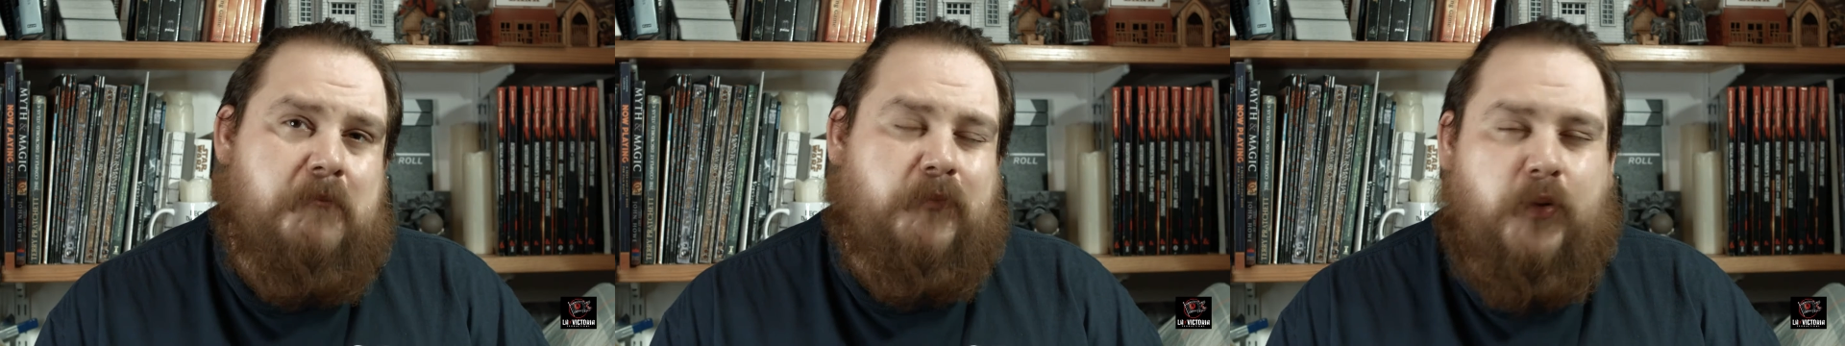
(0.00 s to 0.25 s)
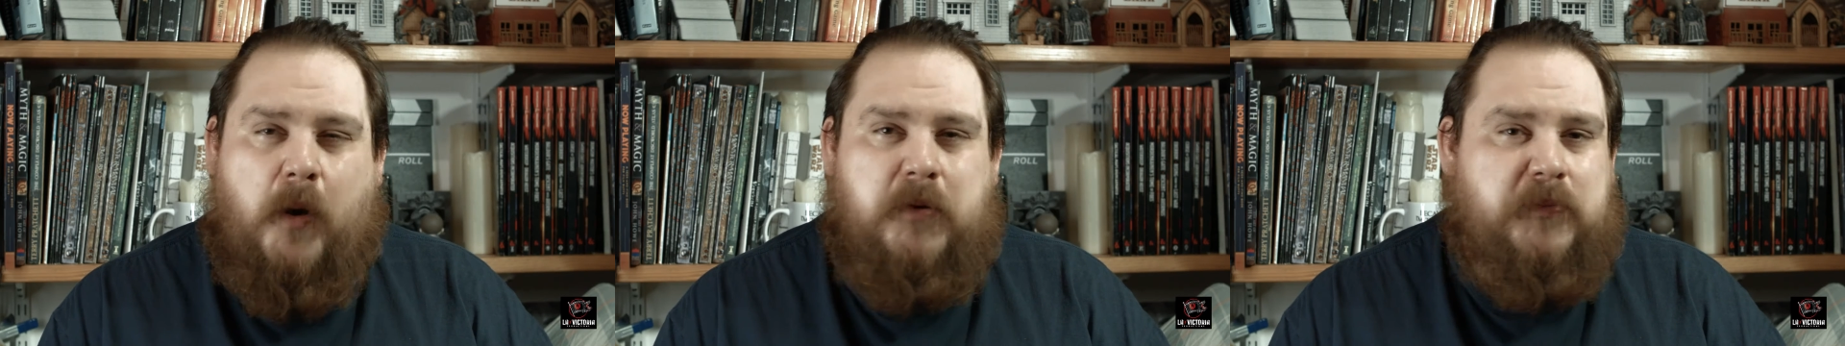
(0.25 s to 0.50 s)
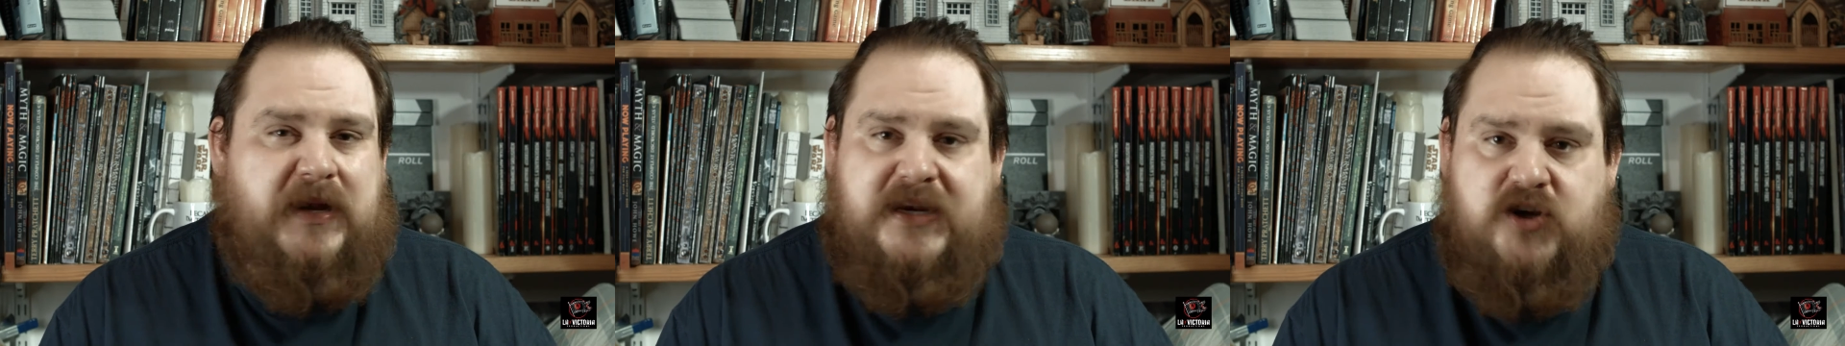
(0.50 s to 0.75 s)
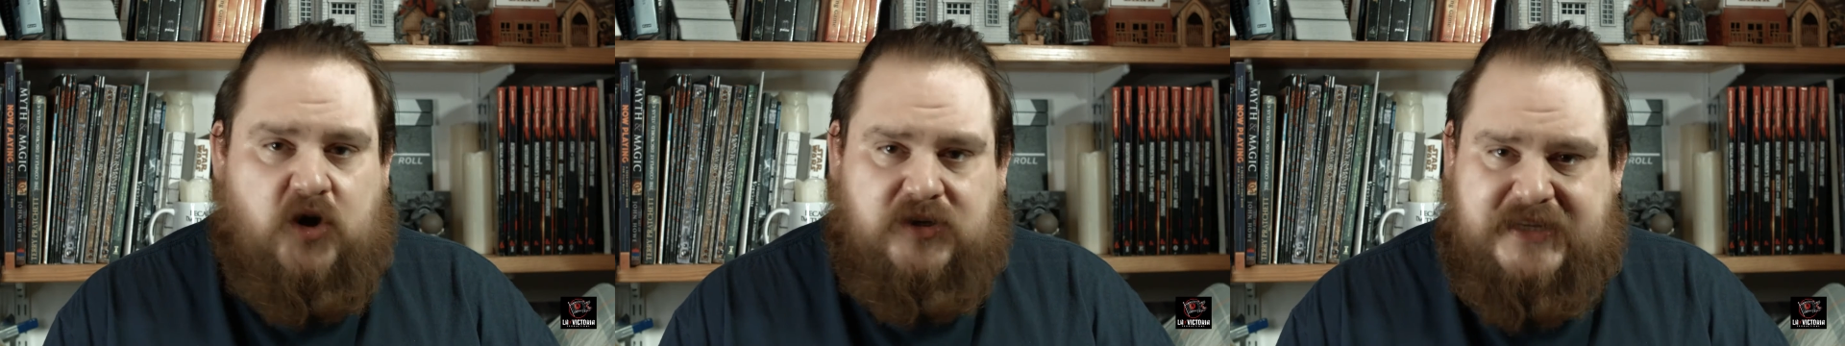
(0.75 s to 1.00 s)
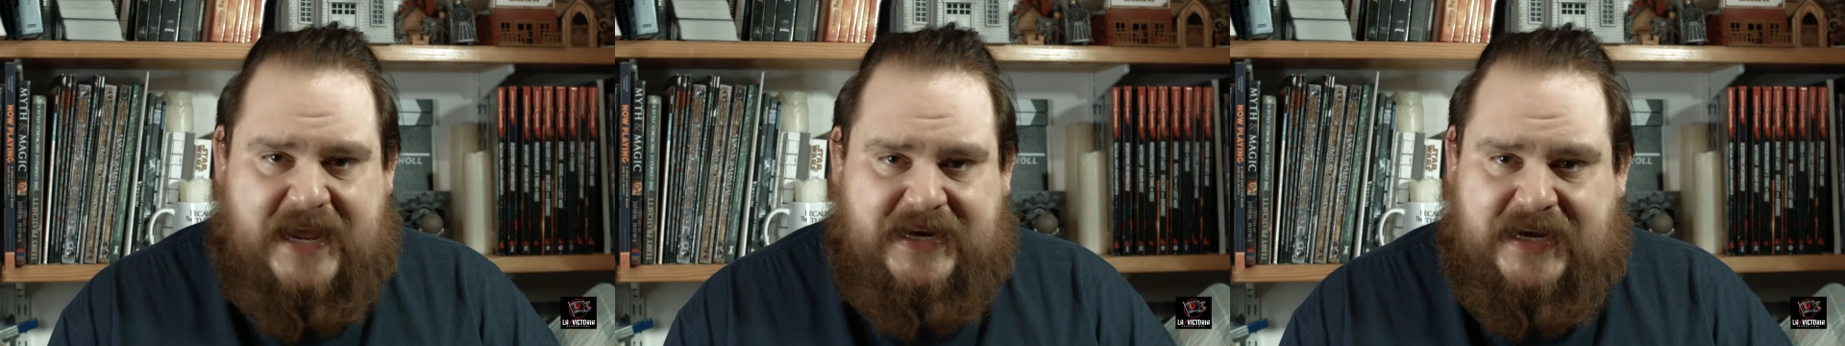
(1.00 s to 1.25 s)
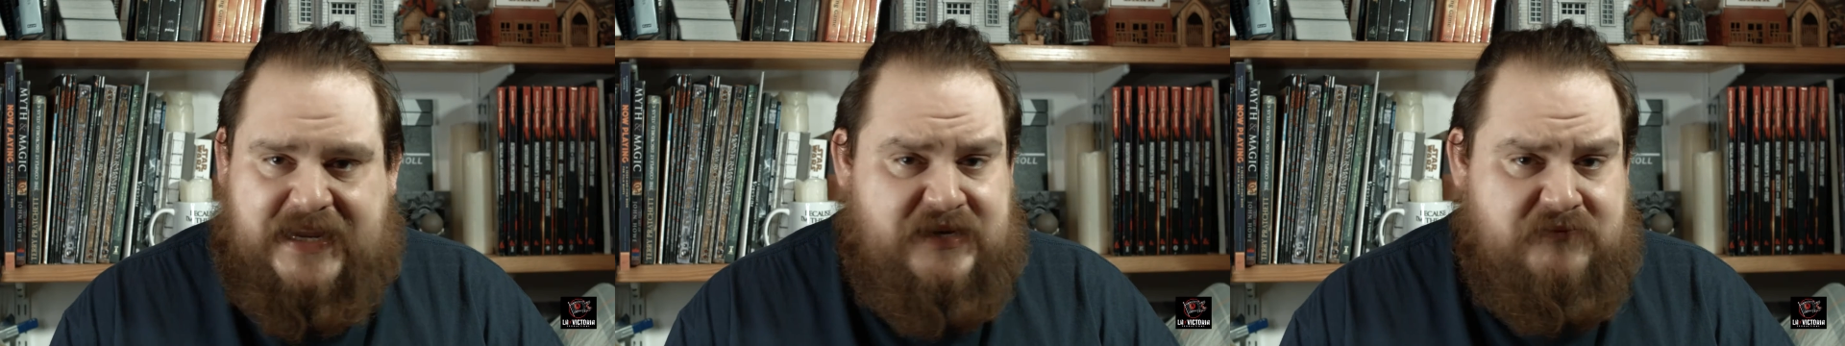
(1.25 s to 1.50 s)
Probably not
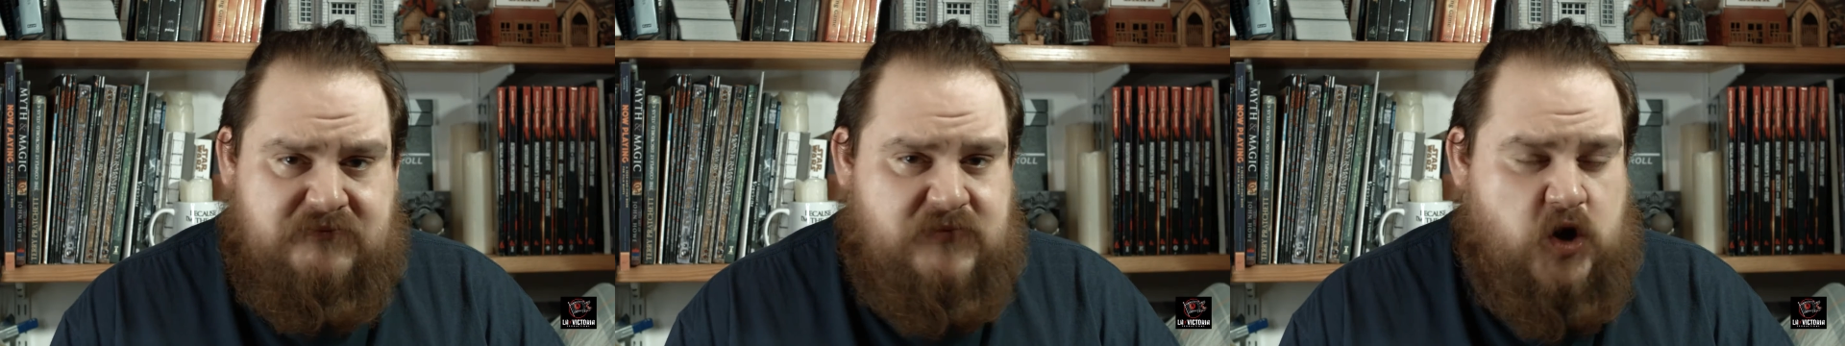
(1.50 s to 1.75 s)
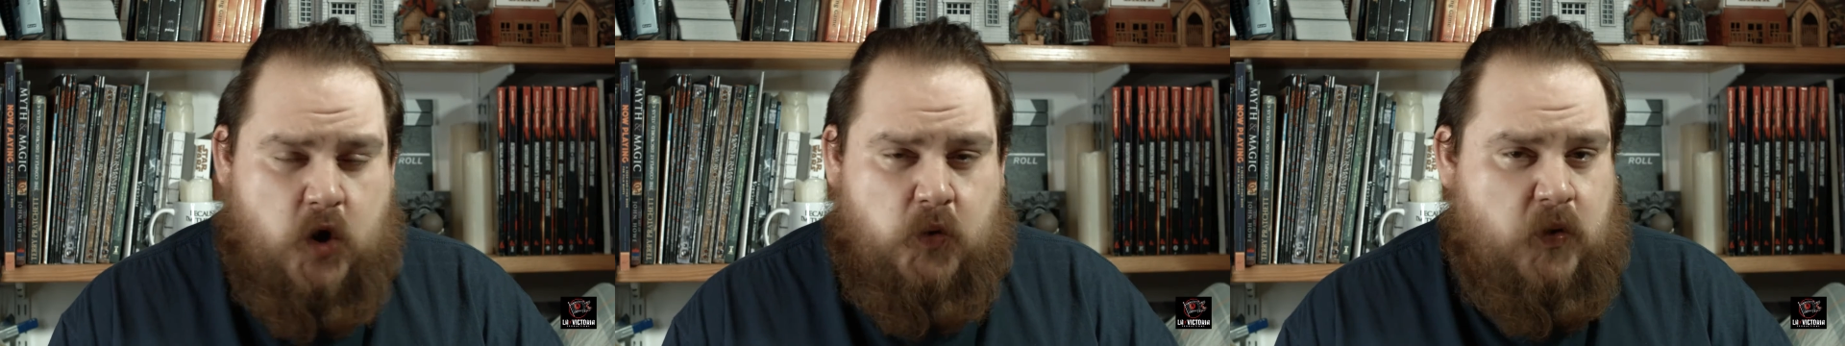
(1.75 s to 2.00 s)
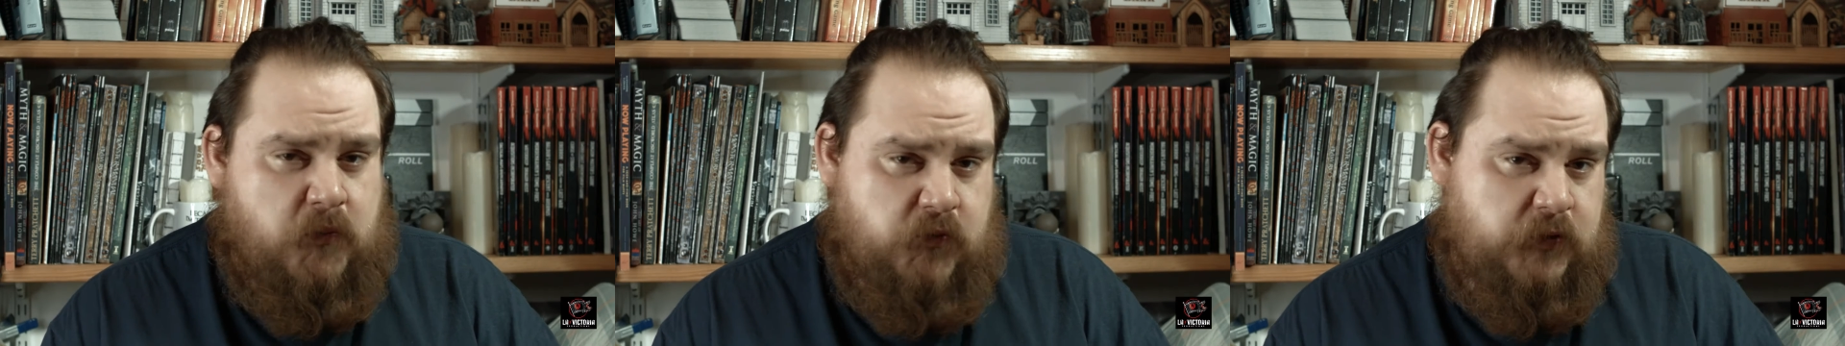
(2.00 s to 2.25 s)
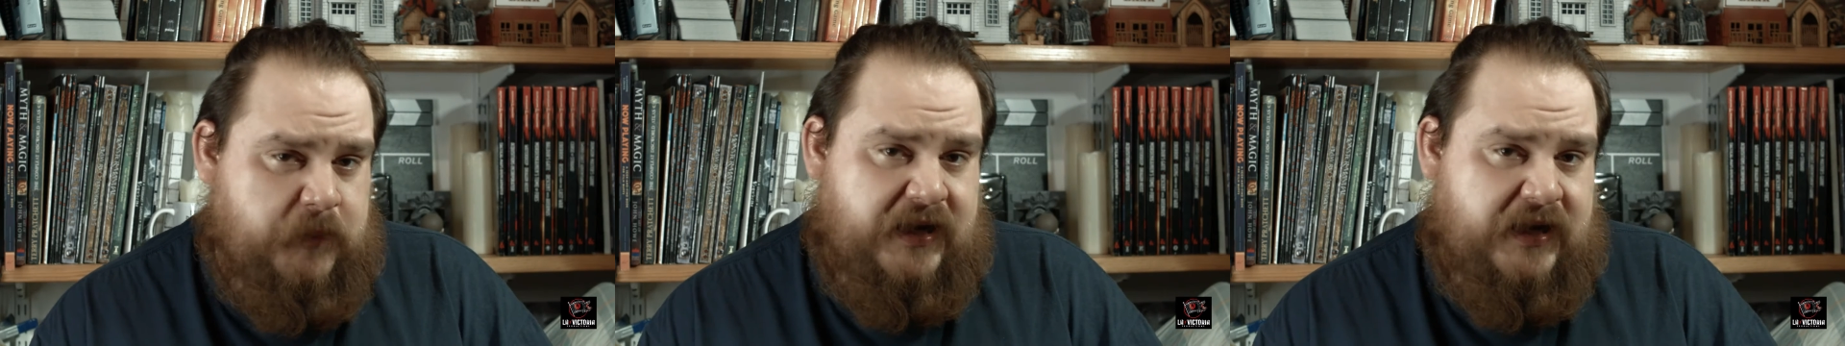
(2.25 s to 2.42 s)
deadly. No one would